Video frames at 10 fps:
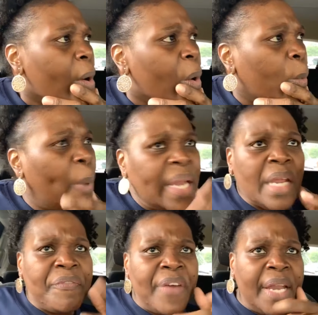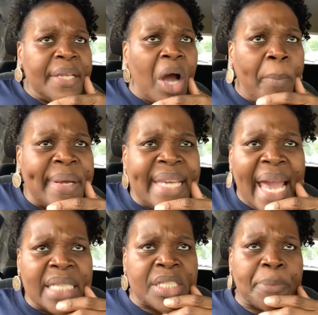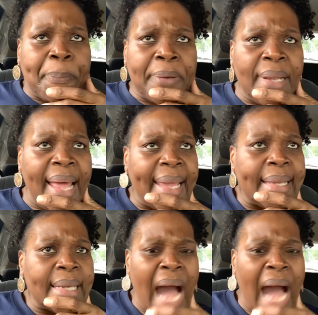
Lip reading: when the video began to play,